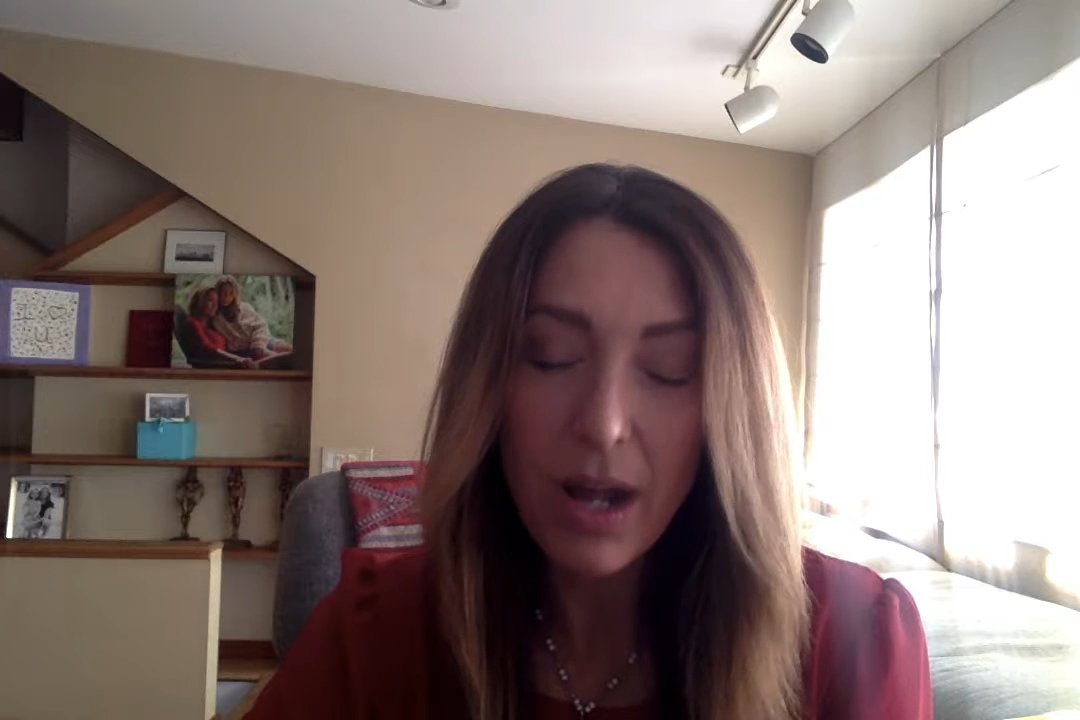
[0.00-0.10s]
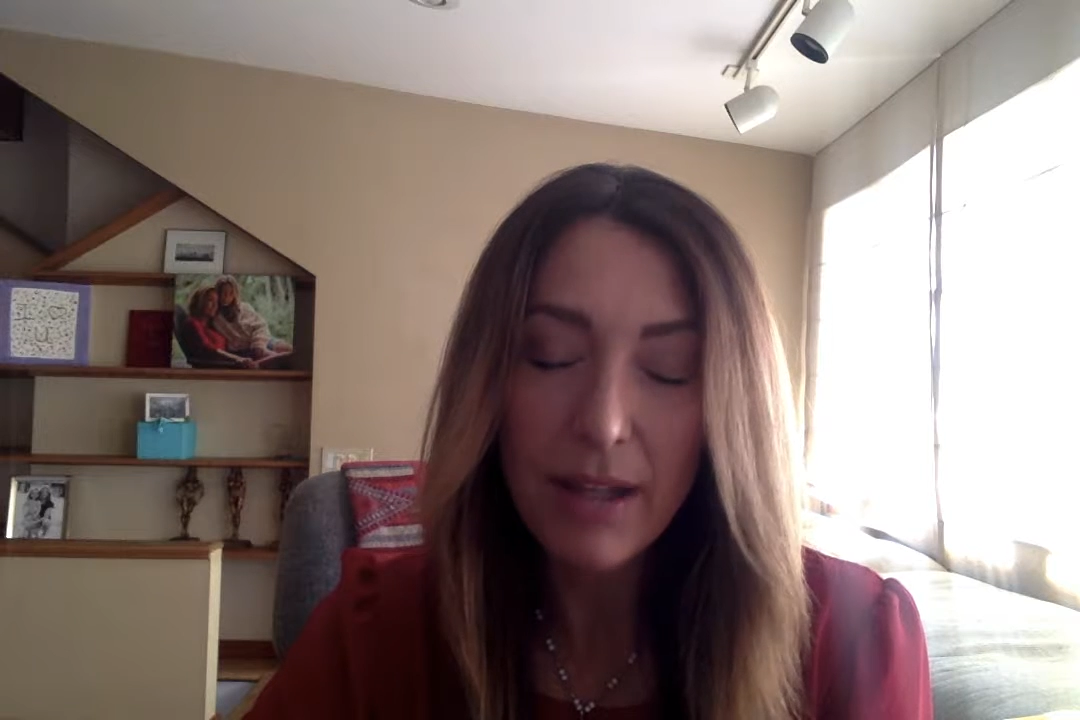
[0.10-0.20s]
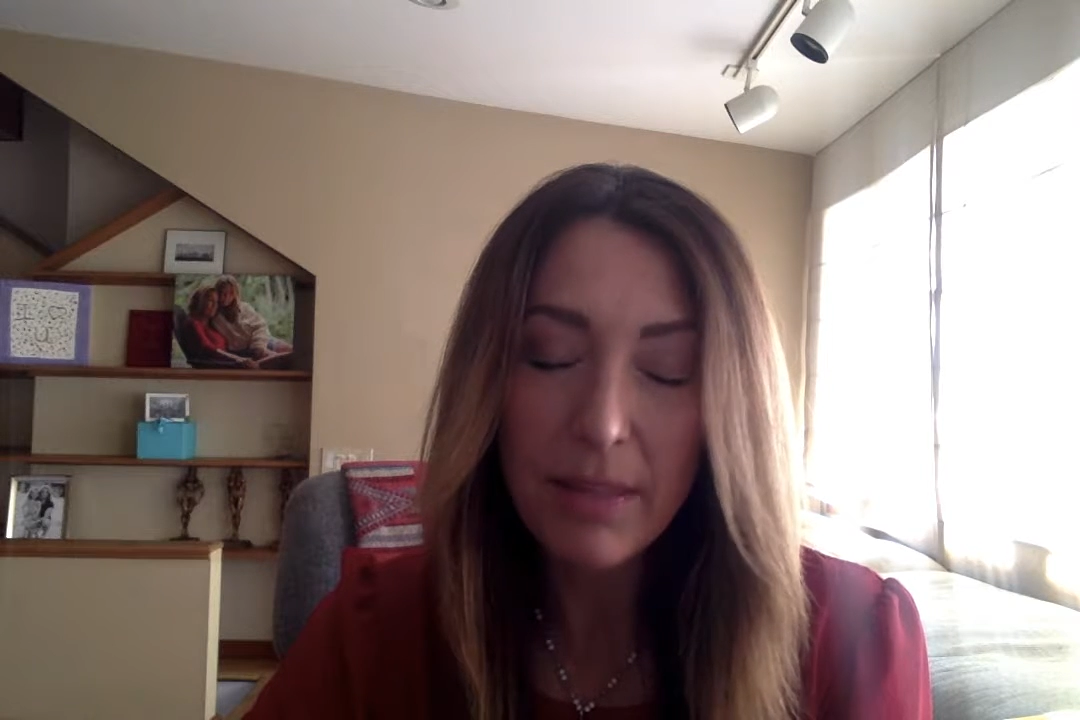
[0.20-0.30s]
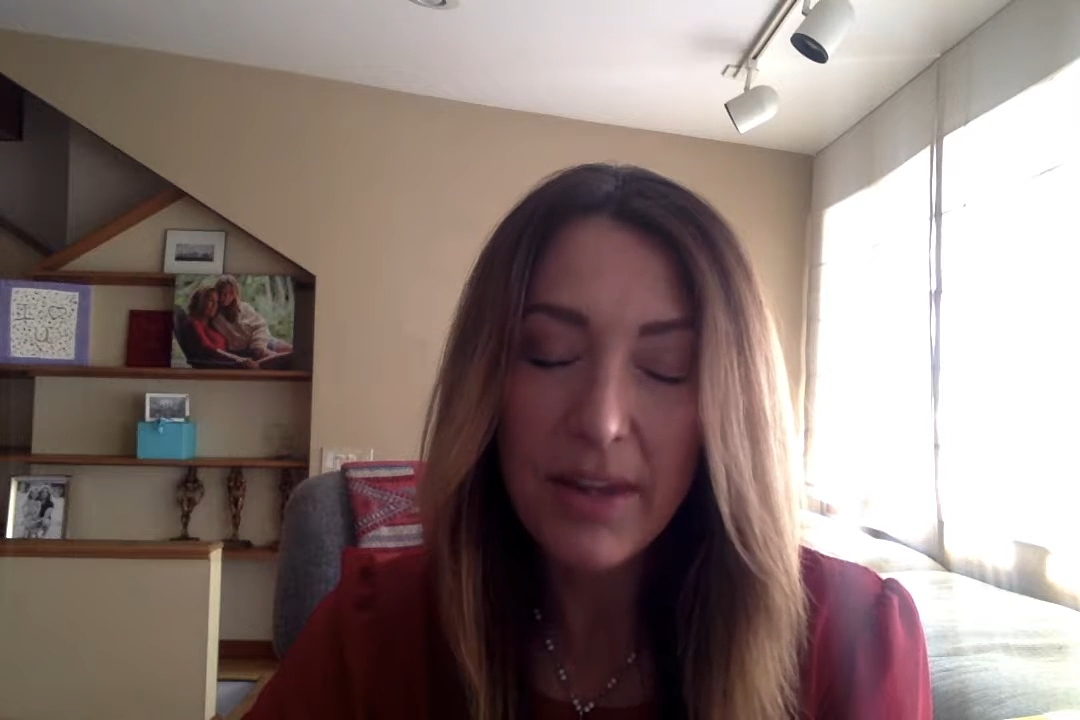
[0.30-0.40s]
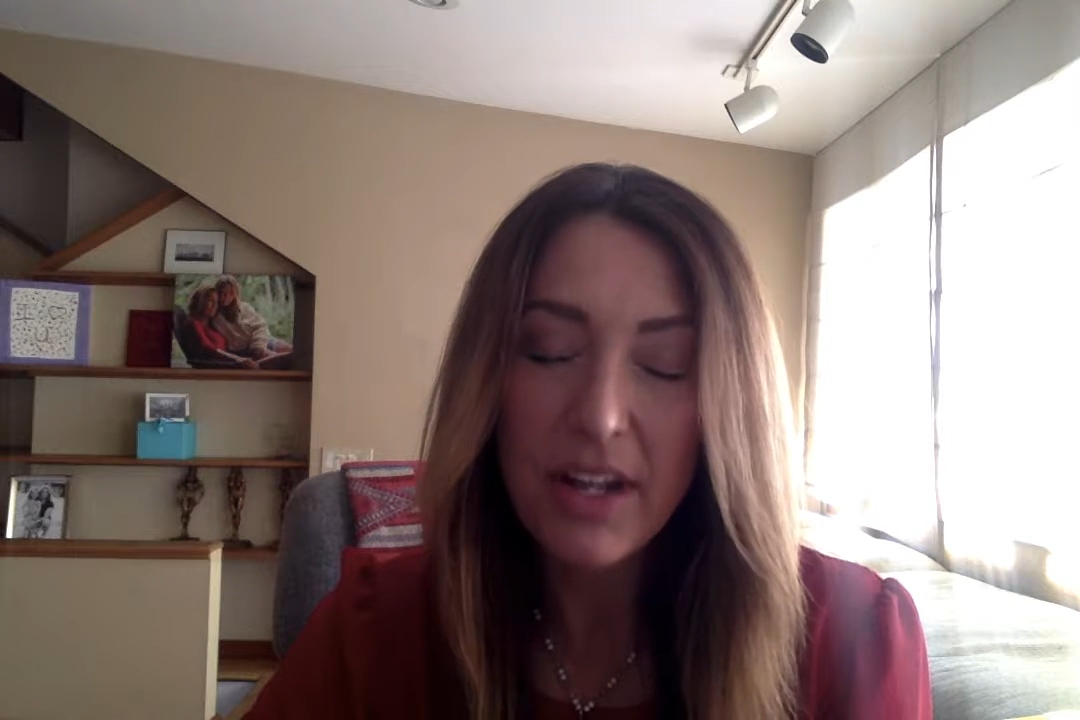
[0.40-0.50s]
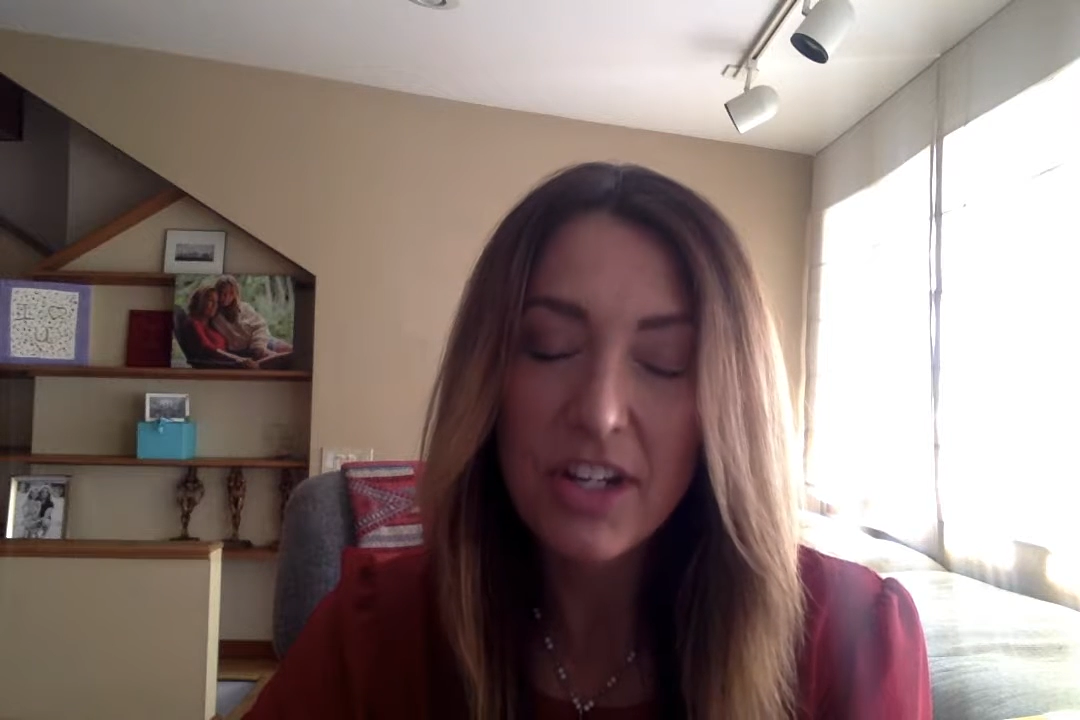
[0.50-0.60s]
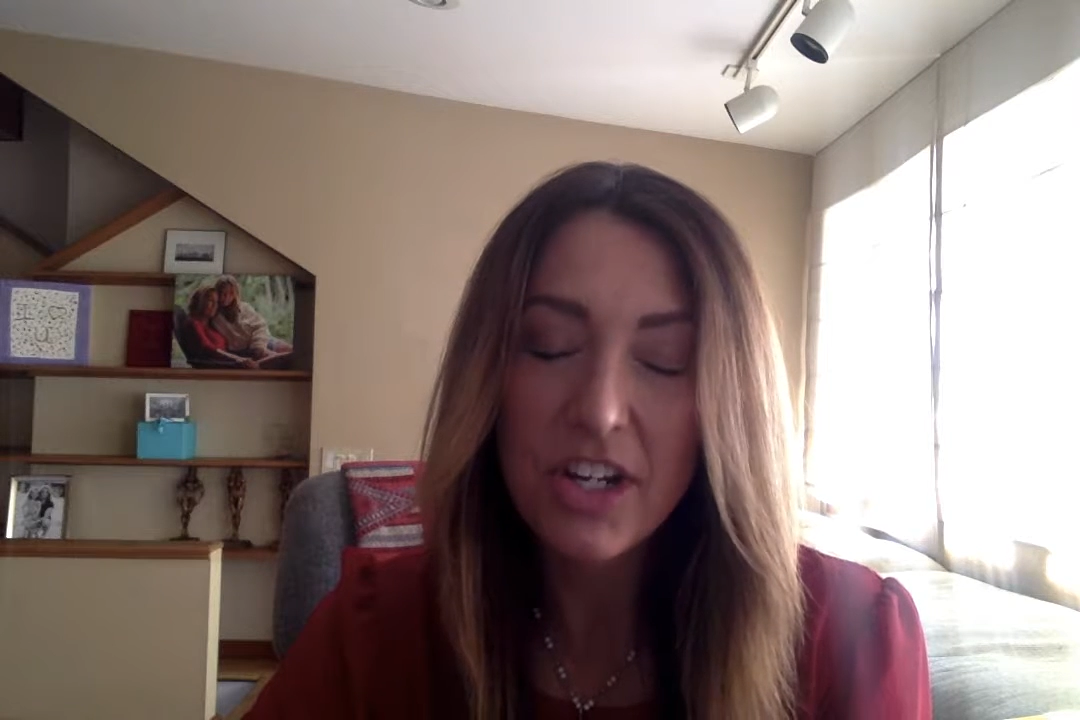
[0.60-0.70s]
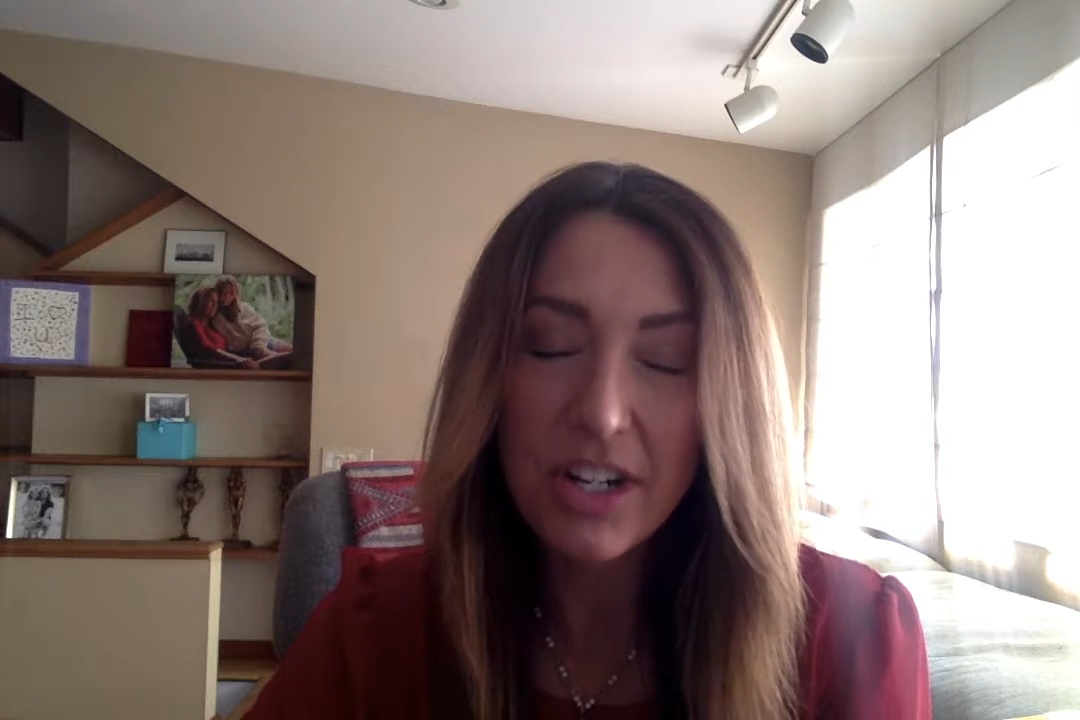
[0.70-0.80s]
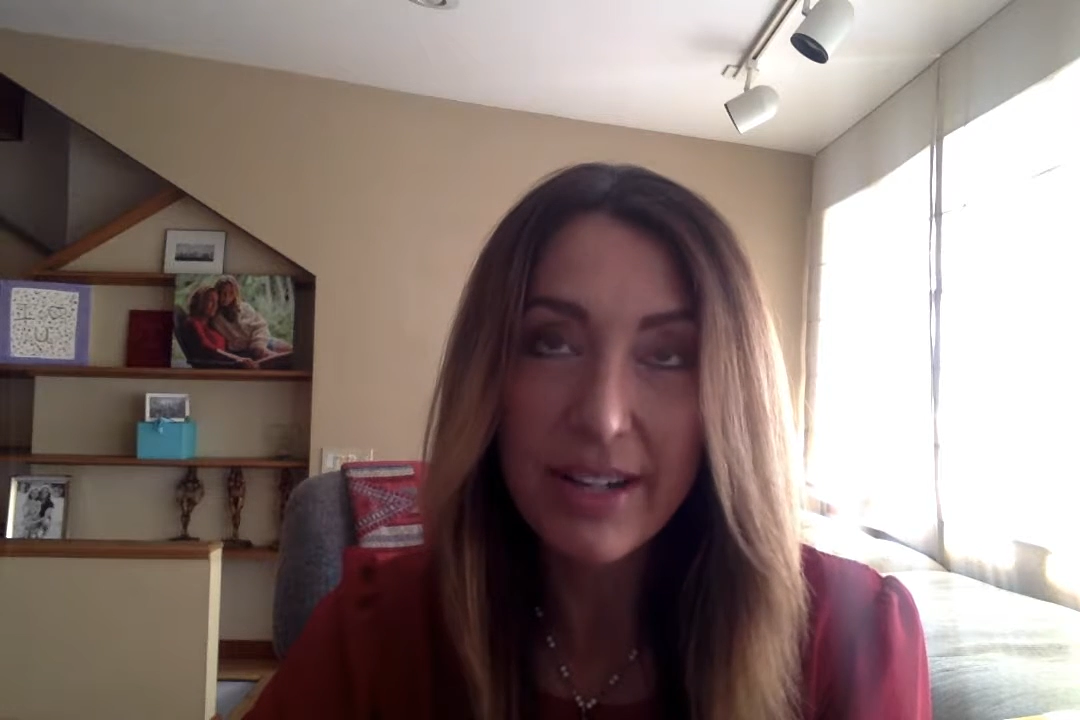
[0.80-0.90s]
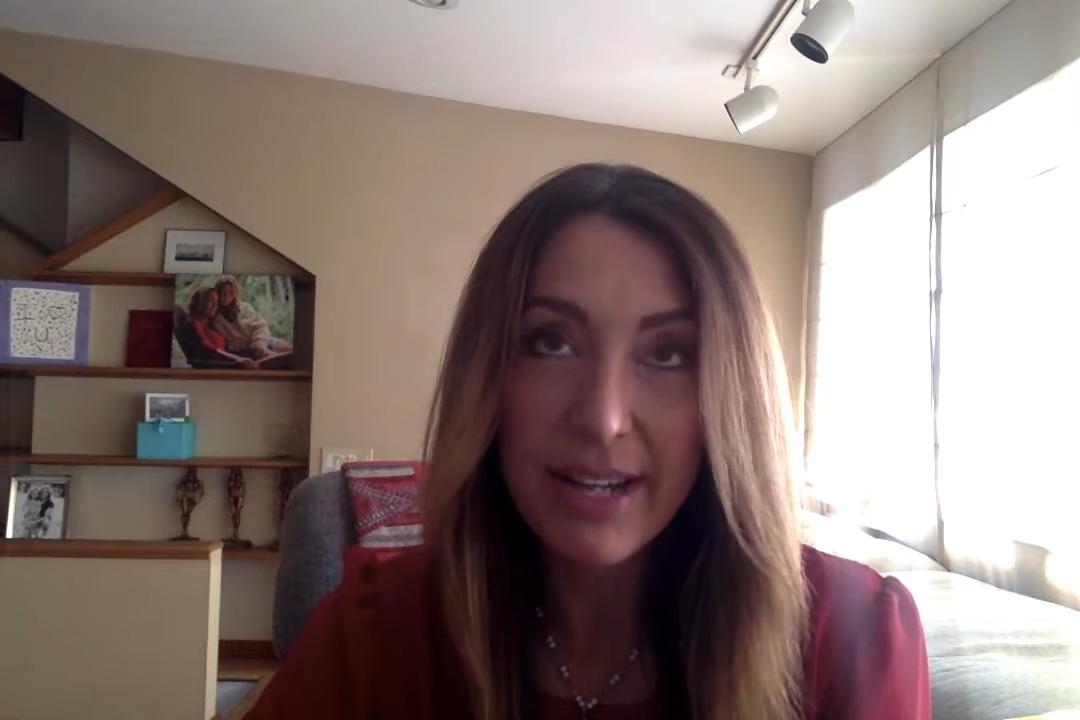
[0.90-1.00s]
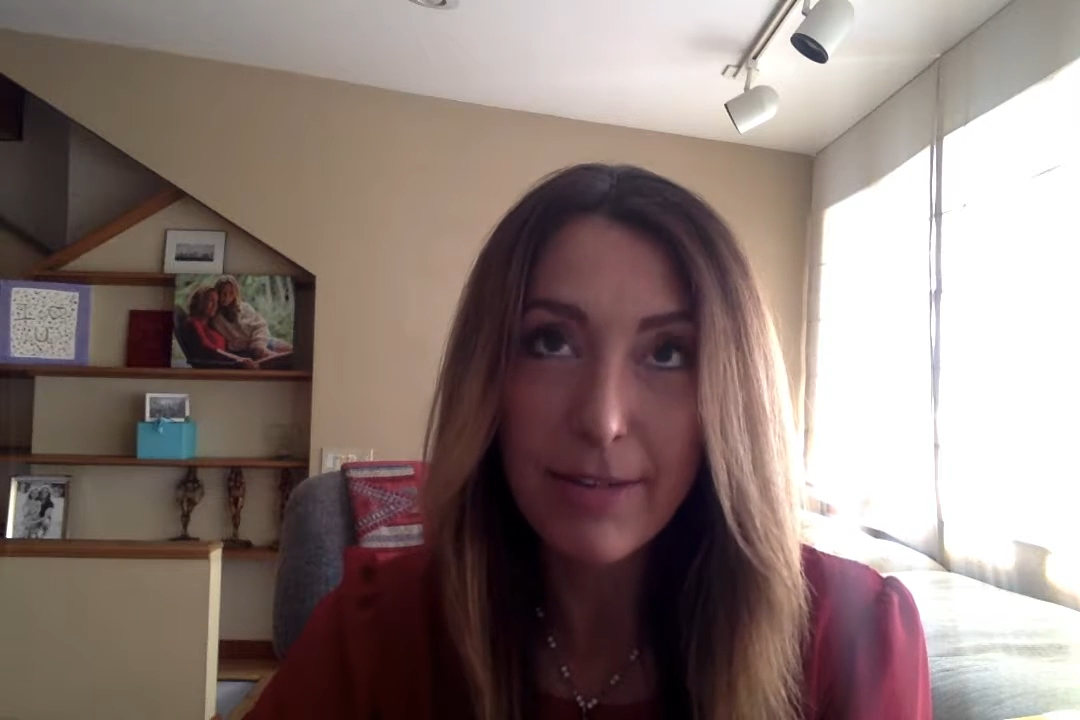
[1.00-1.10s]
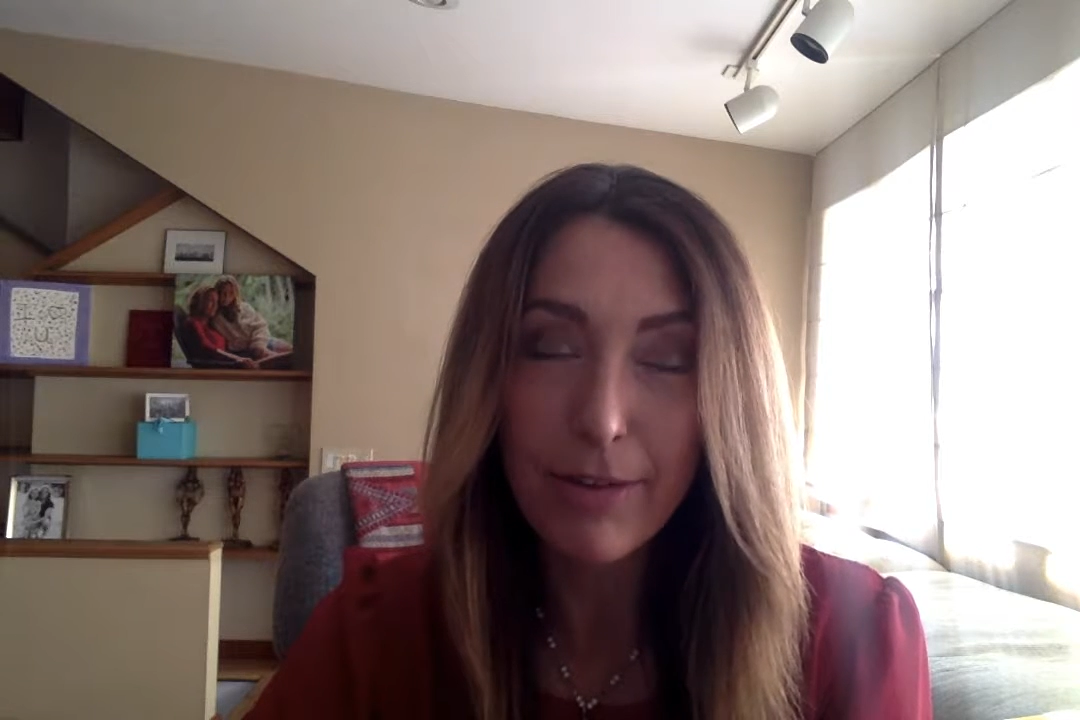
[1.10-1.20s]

all about unhooking